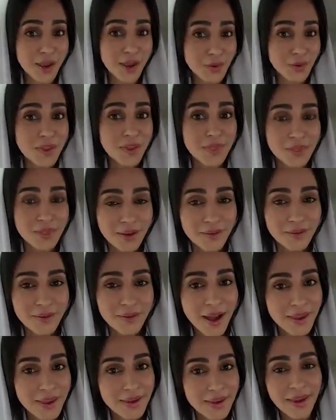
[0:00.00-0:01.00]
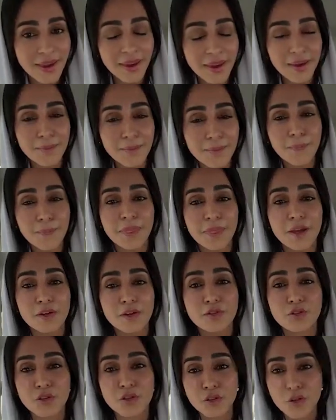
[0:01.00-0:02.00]
So when I went there, I came
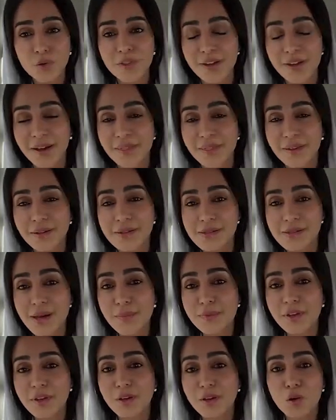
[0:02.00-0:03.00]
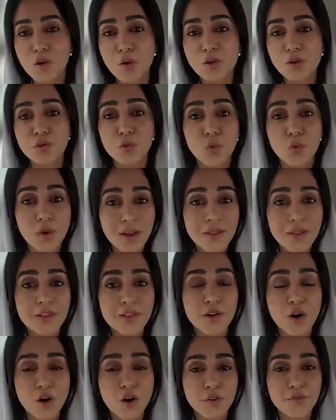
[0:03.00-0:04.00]
to know that there's something called
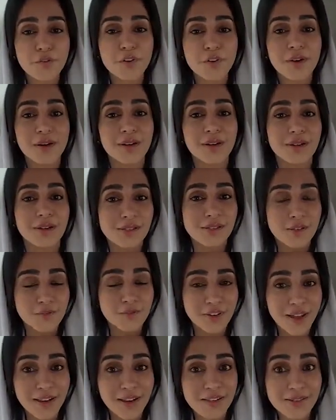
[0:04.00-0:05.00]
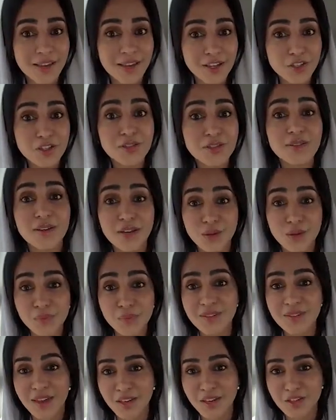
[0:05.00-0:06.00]
wealth of
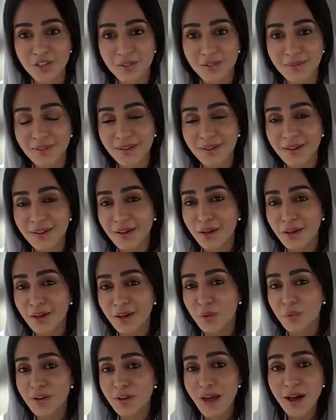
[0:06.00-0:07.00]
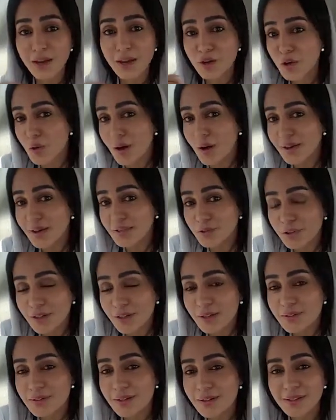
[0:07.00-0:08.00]
civilization documentation. When I go
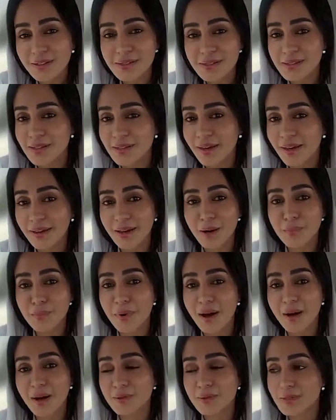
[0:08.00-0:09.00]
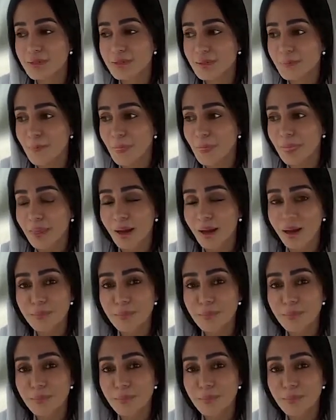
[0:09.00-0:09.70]
and read, let's say about,